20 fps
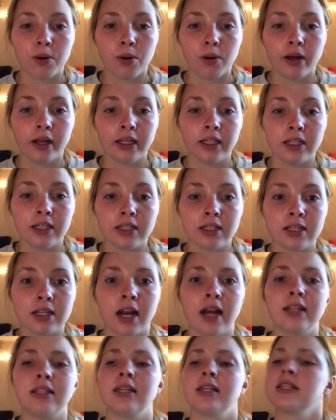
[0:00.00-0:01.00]
points, and
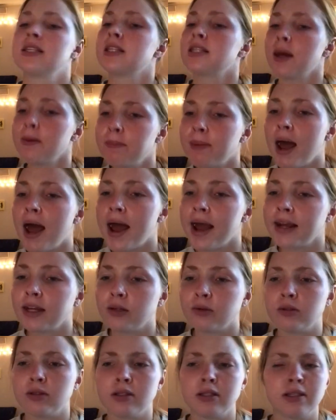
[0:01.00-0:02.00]
I had to take a step back
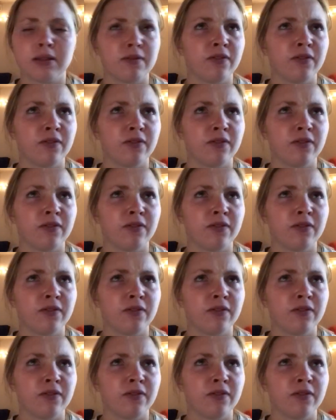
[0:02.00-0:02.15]
and